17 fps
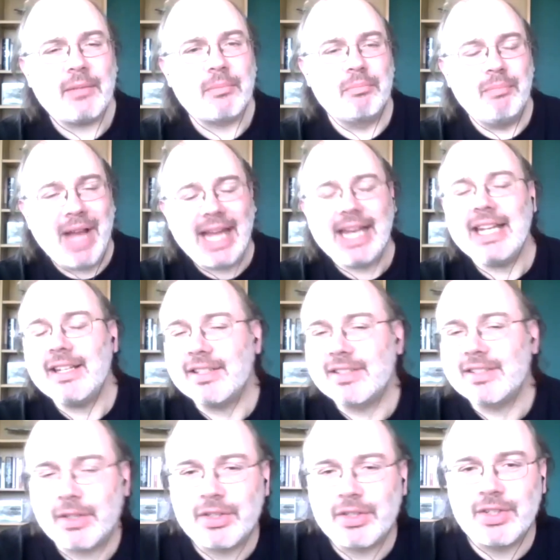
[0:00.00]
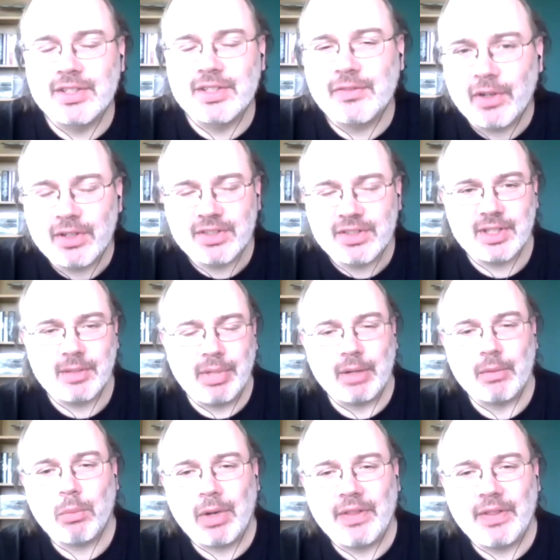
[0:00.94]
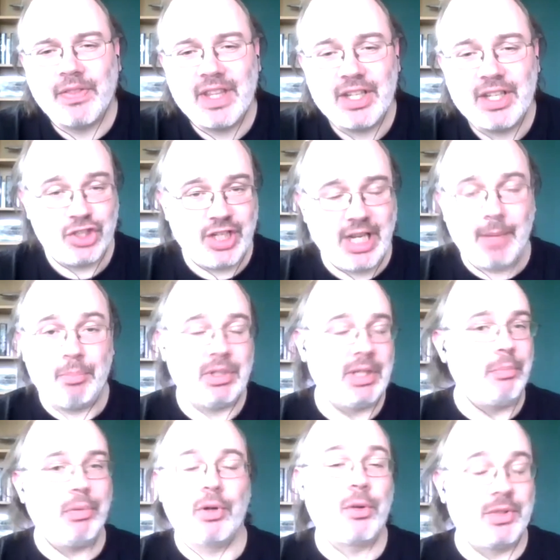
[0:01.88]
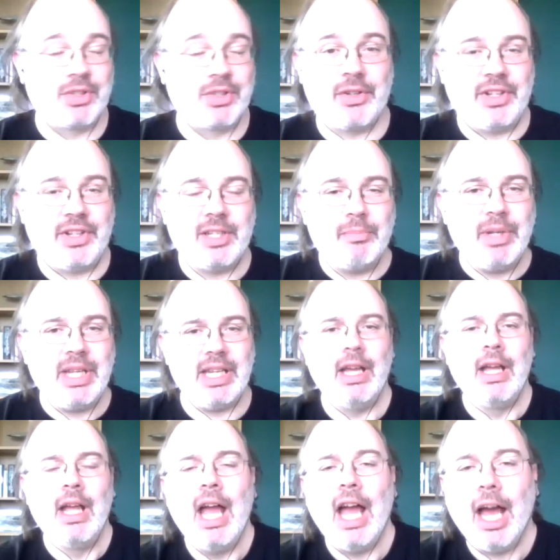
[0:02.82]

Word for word: had many discussions first about what the shape of the book was going to be,